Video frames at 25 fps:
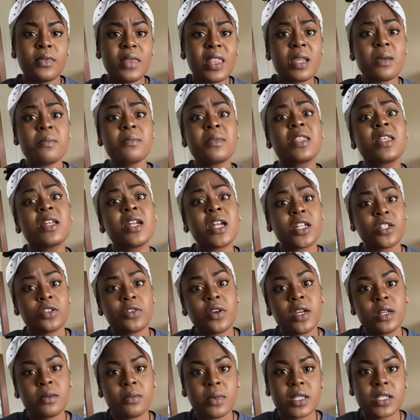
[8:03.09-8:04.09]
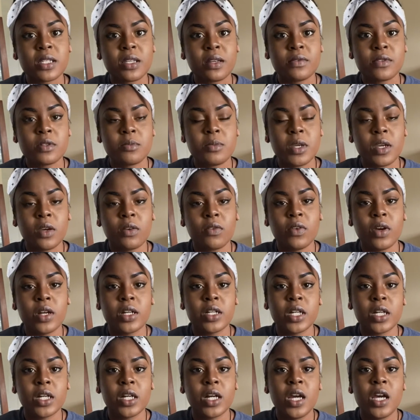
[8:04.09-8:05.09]
But then I trained myself to be a
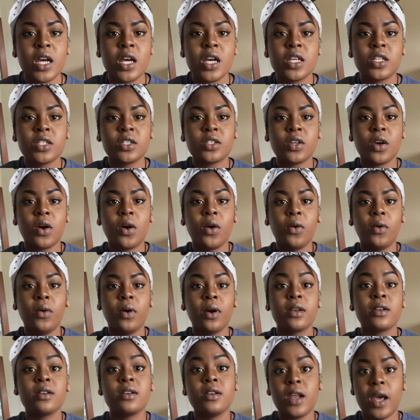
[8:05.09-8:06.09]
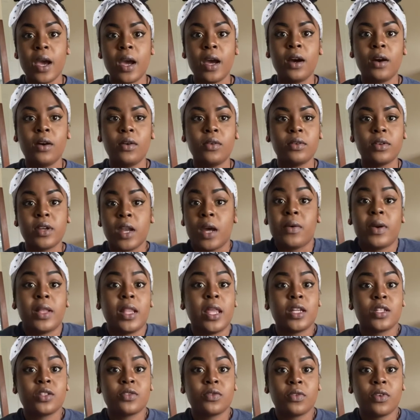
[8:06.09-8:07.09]
runner. So now I
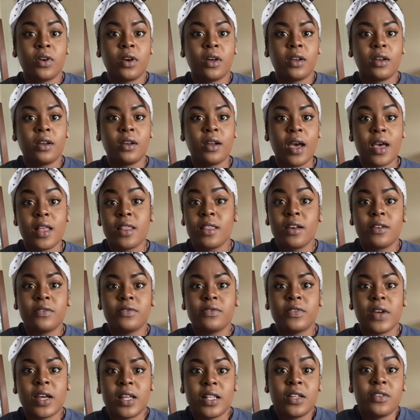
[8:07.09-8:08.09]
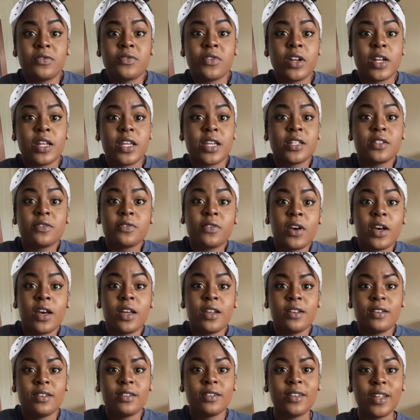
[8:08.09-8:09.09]
like to run. I love running. It's
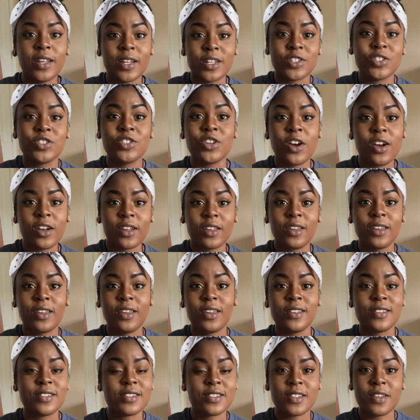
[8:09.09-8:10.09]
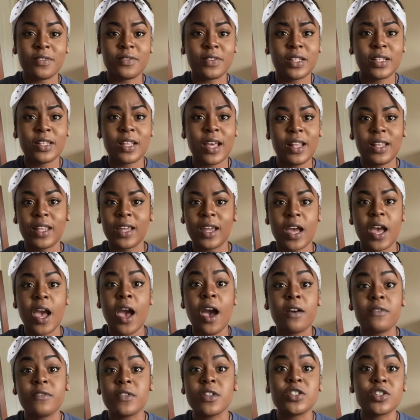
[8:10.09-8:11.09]
fun. Like jogging and stuff like that. Like I
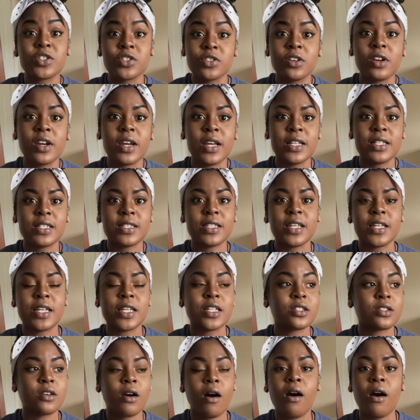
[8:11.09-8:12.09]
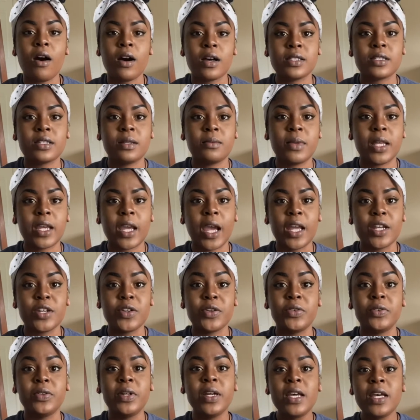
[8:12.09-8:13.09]
have endurance and it's awesome. Like I
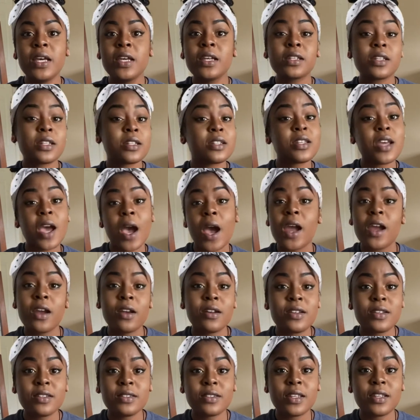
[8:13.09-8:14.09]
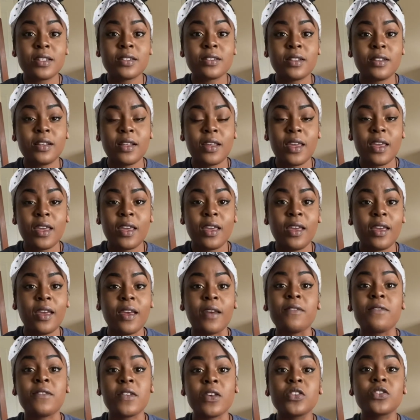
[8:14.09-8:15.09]
don't get tired as easily.
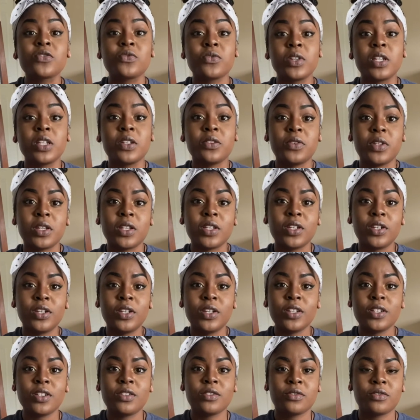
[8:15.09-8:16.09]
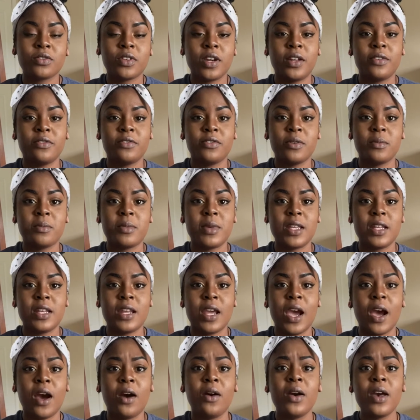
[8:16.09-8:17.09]
It feels really good to run for me
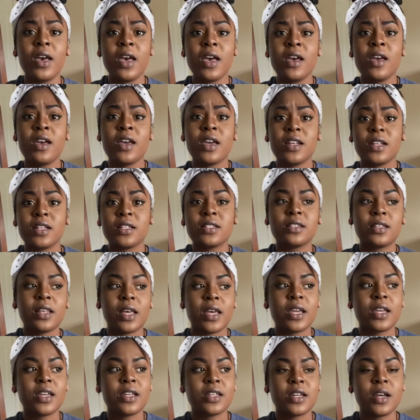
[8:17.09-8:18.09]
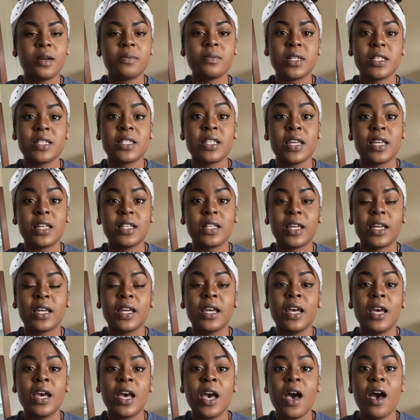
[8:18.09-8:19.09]
now. And it's like, come to think, like
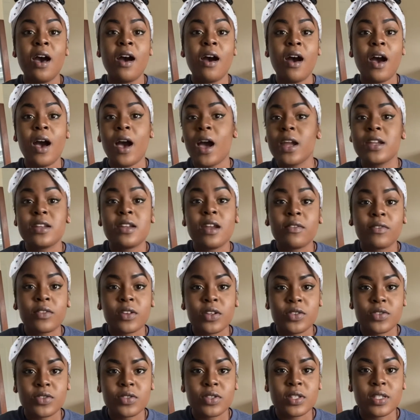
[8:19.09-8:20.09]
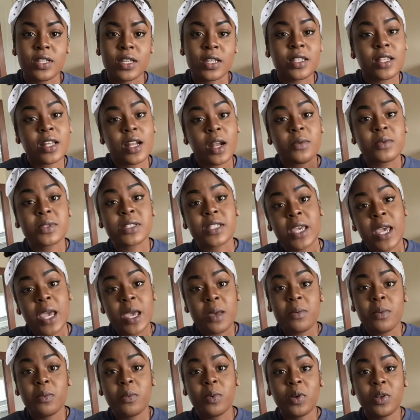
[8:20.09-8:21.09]
I never used to think that I was
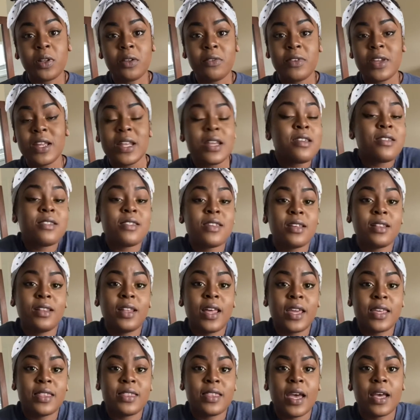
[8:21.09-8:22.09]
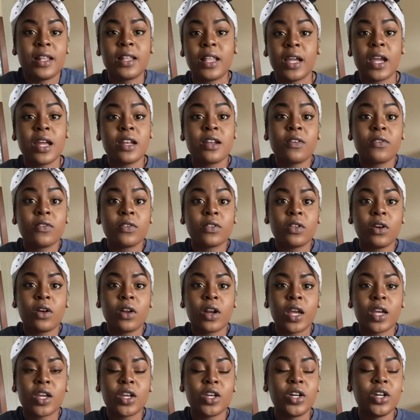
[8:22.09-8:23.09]
capable of anything like that. Like I never thought
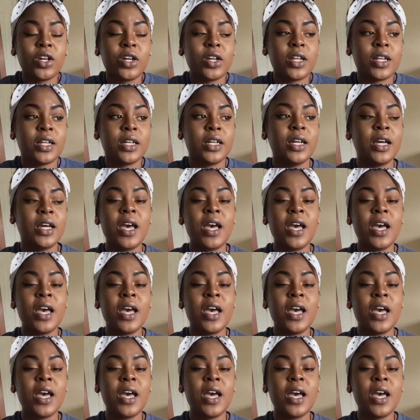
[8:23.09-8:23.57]
I could.